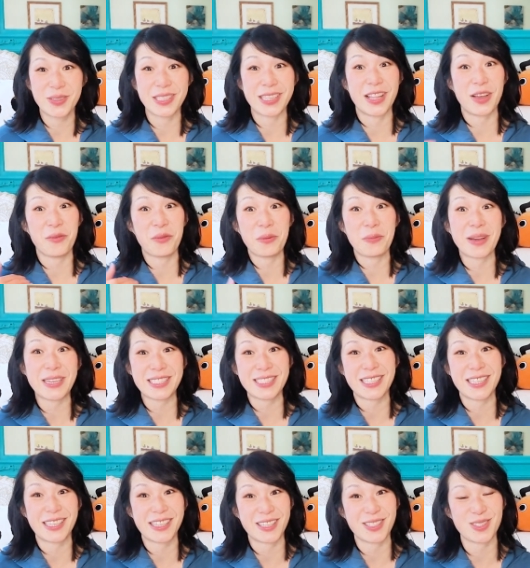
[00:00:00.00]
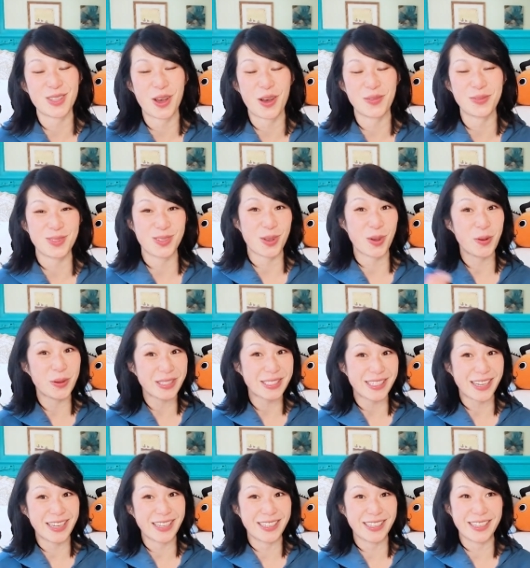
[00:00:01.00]
and then when my sling gets off. So
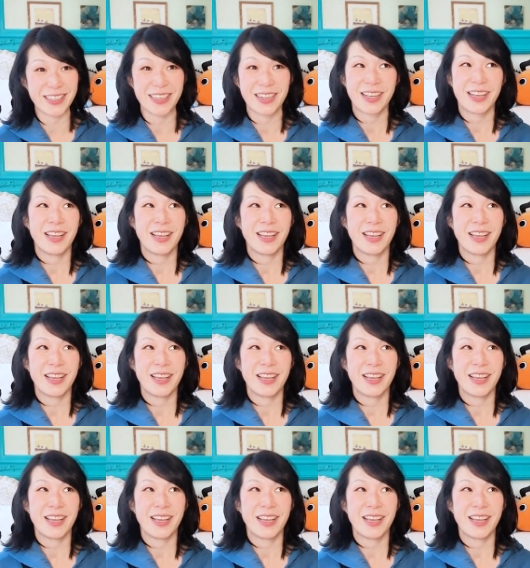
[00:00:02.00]
excited.